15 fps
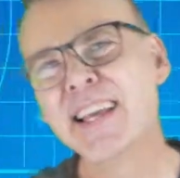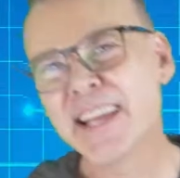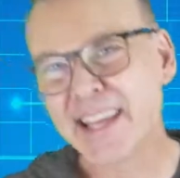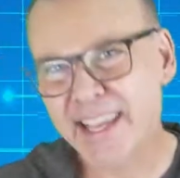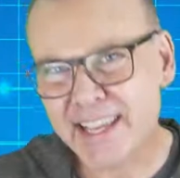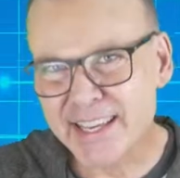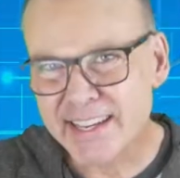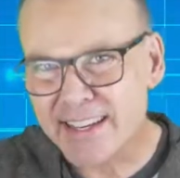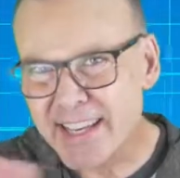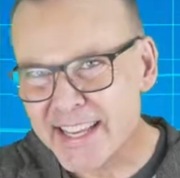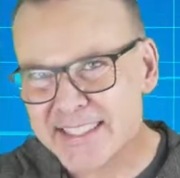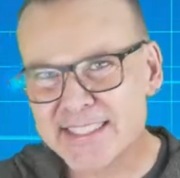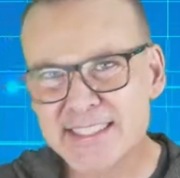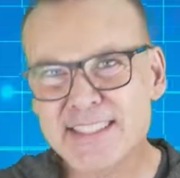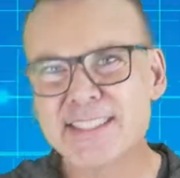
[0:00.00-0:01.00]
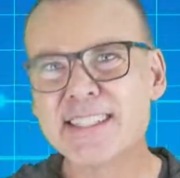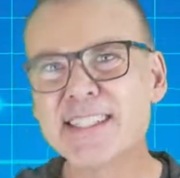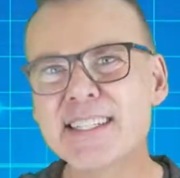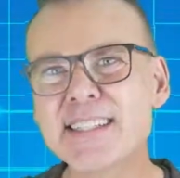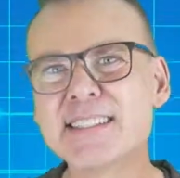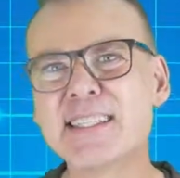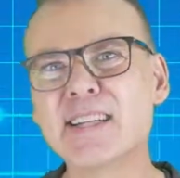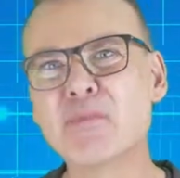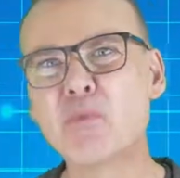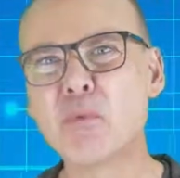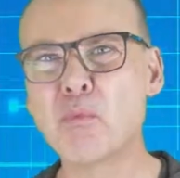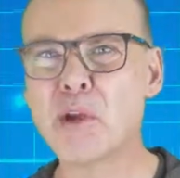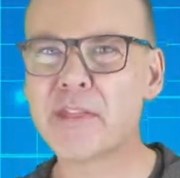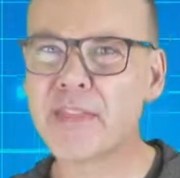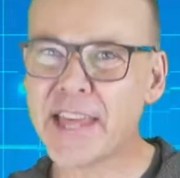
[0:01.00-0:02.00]
in instances, and
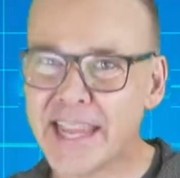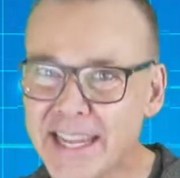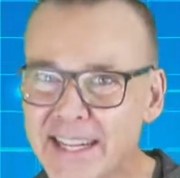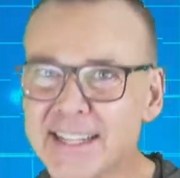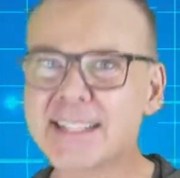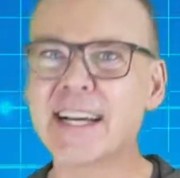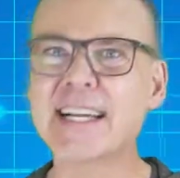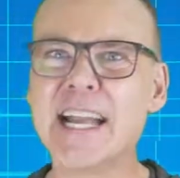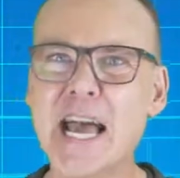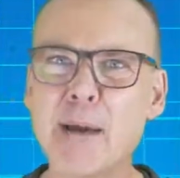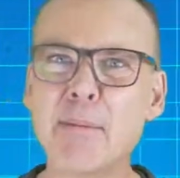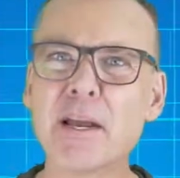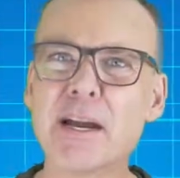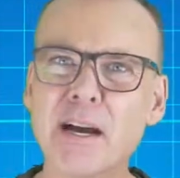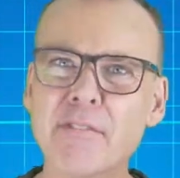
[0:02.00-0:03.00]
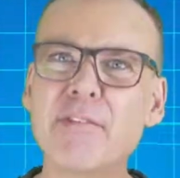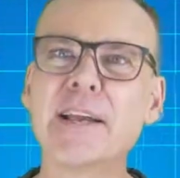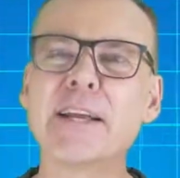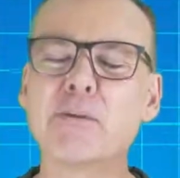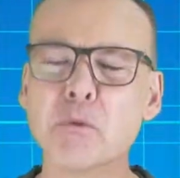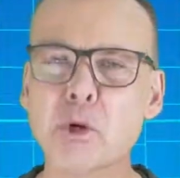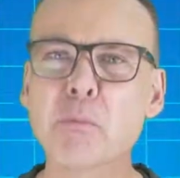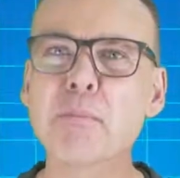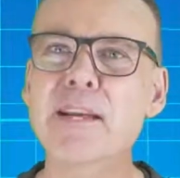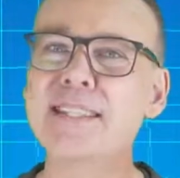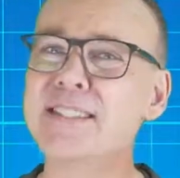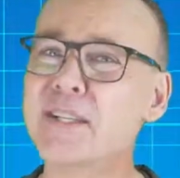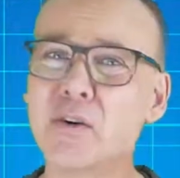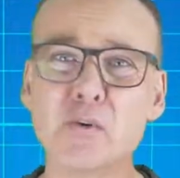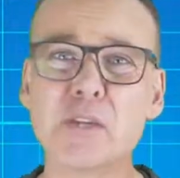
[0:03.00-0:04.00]
within a dynamic of a group is
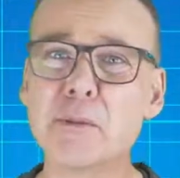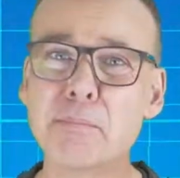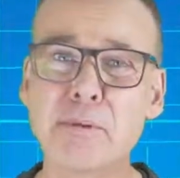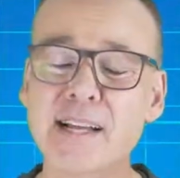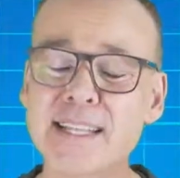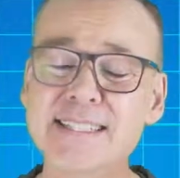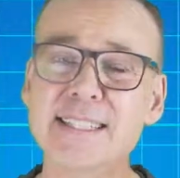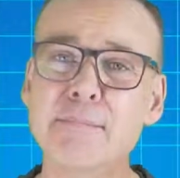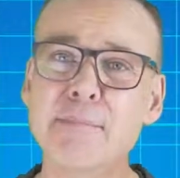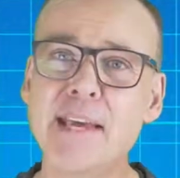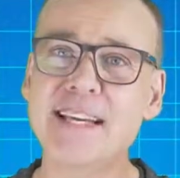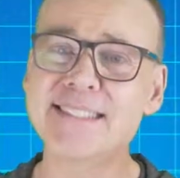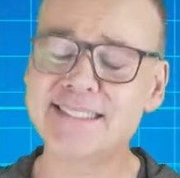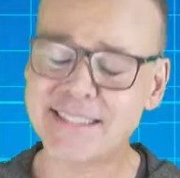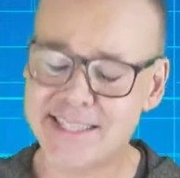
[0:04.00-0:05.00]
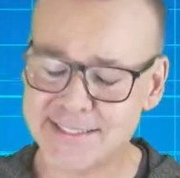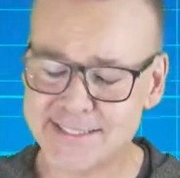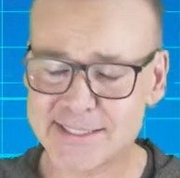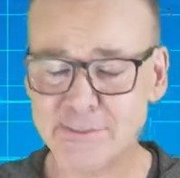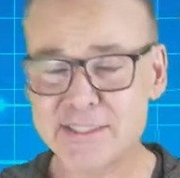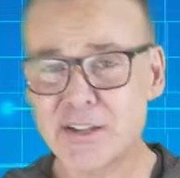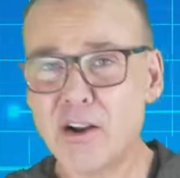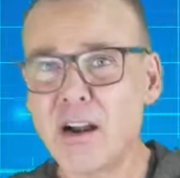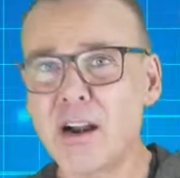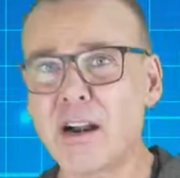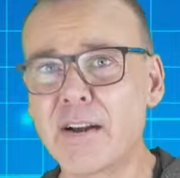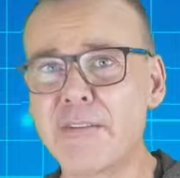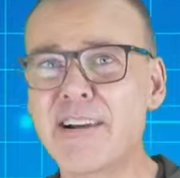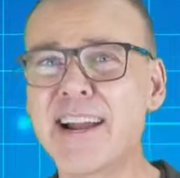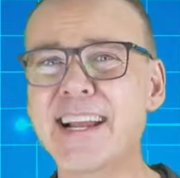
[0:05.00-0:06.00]
the only place it makes sense. So it's
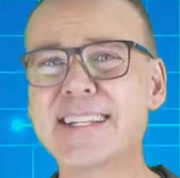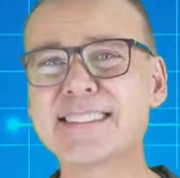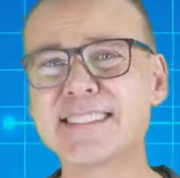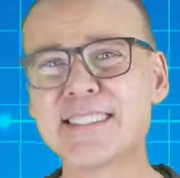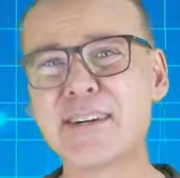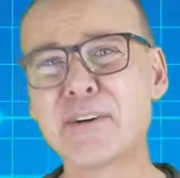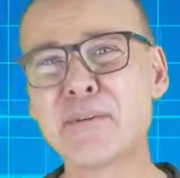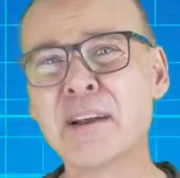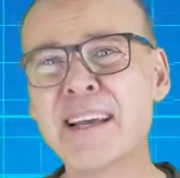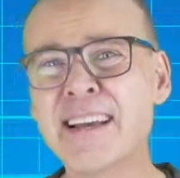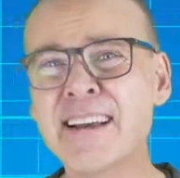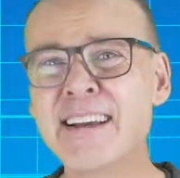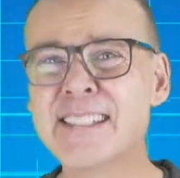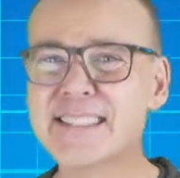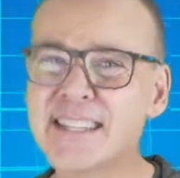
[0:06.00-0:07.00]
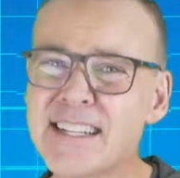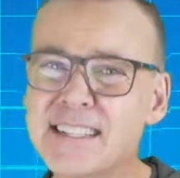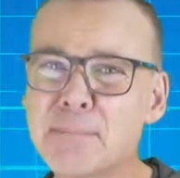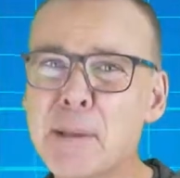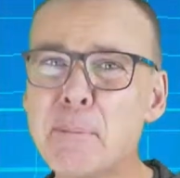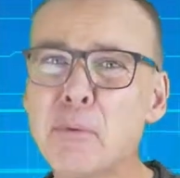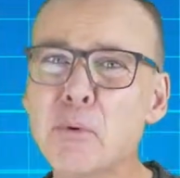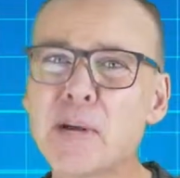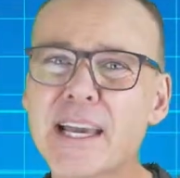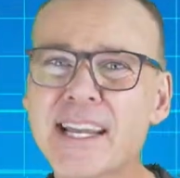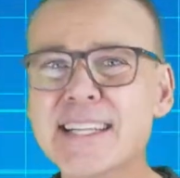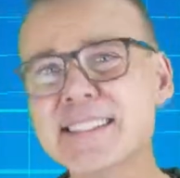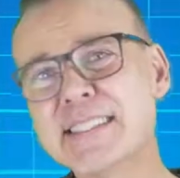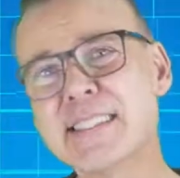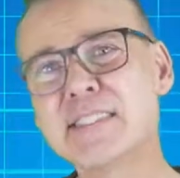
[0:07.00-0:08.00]
hard, right? So sometimes people get
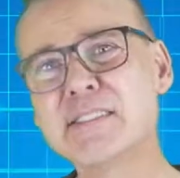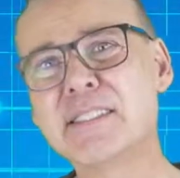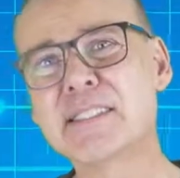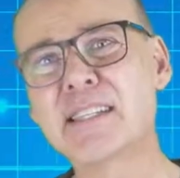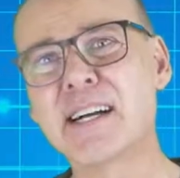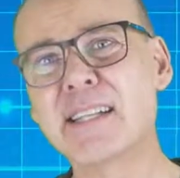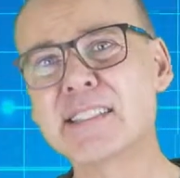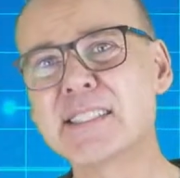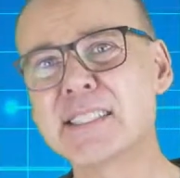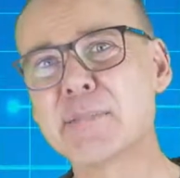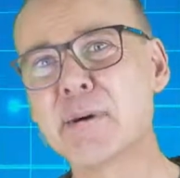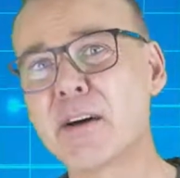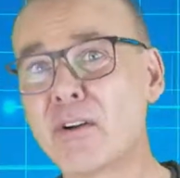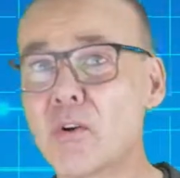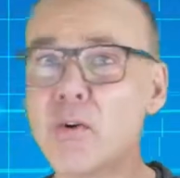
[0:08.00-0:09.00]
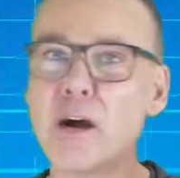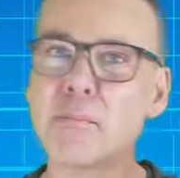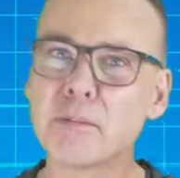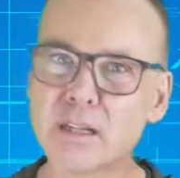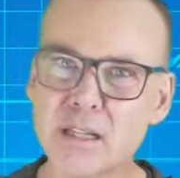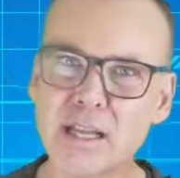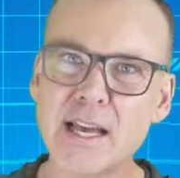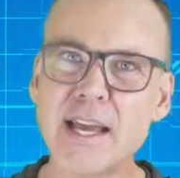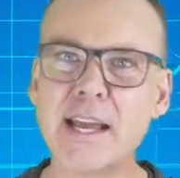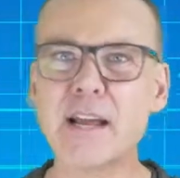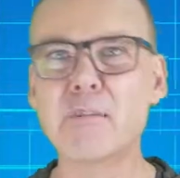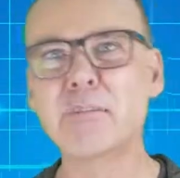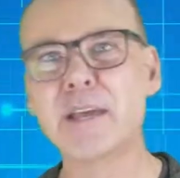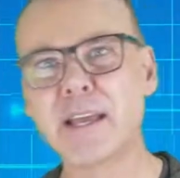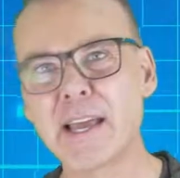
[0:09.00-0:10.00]
into discussions about, oh, I'm little a,
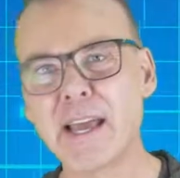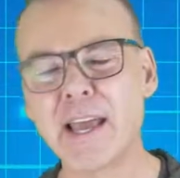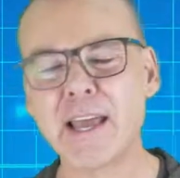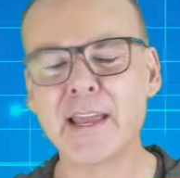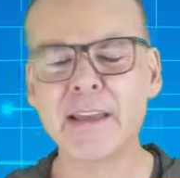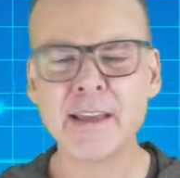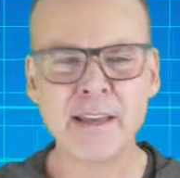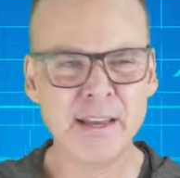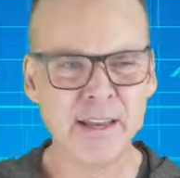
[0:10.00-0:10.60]
I'm big A.